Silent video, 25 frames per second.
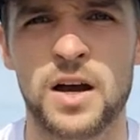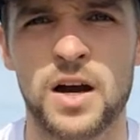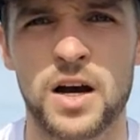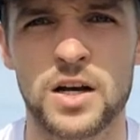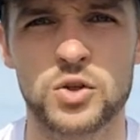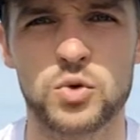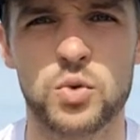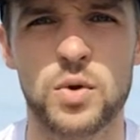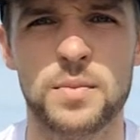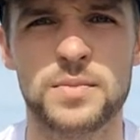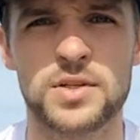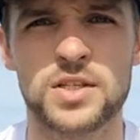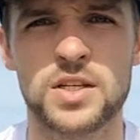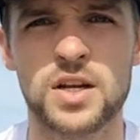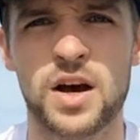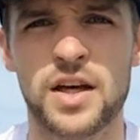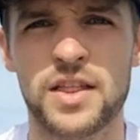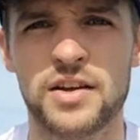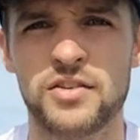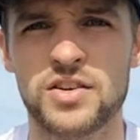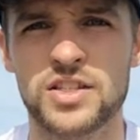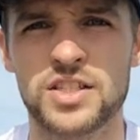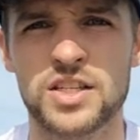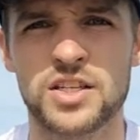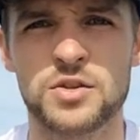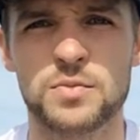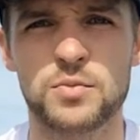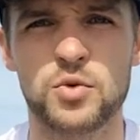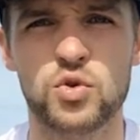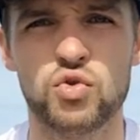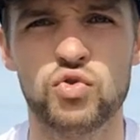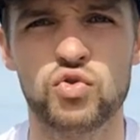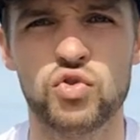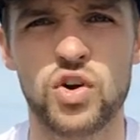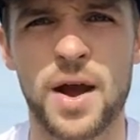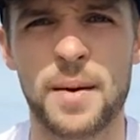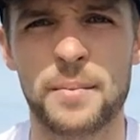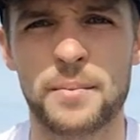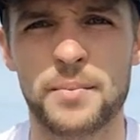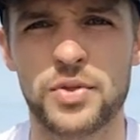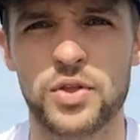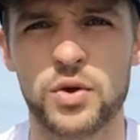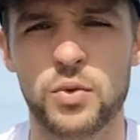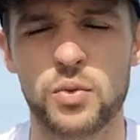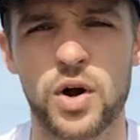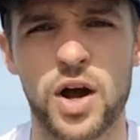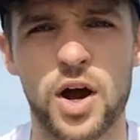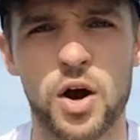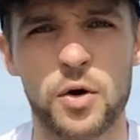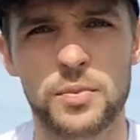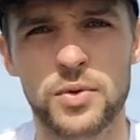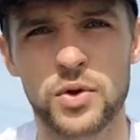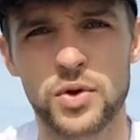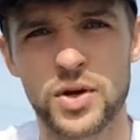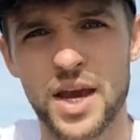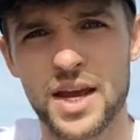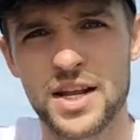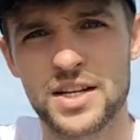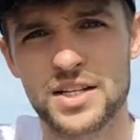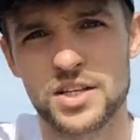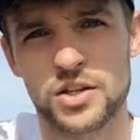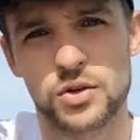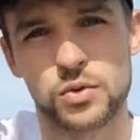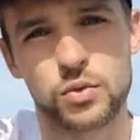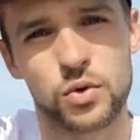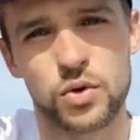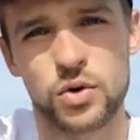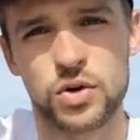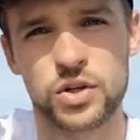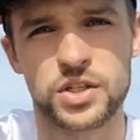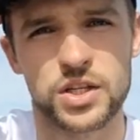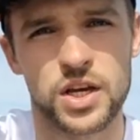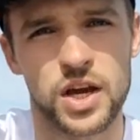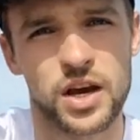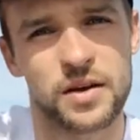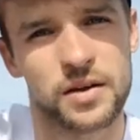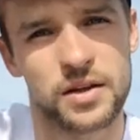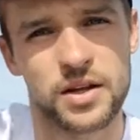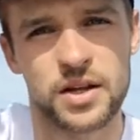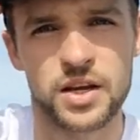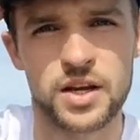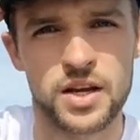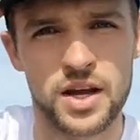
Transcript: Our swim start, there is a small ramp that will help you get into the water,